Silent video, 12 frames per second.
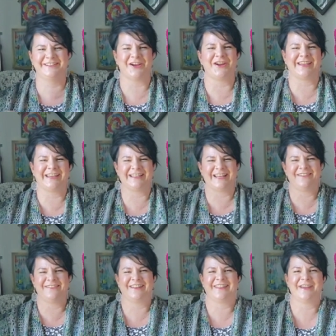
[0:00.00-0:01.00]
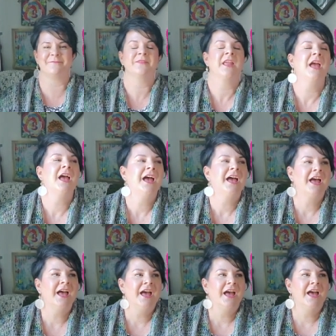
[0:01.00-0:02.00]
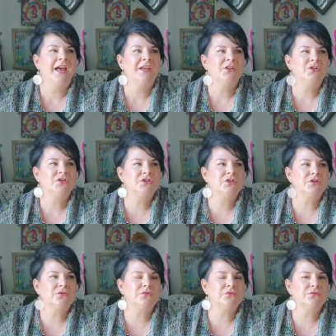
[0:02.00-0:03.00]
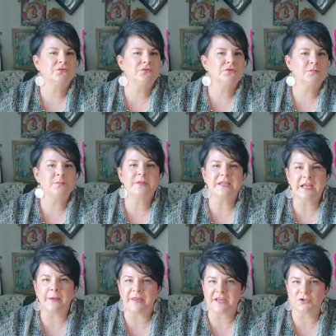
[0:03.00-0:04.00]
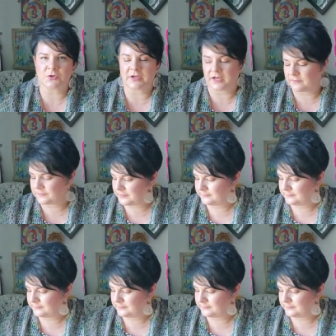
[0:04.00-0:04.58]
talking down to them. To, to be a patron of.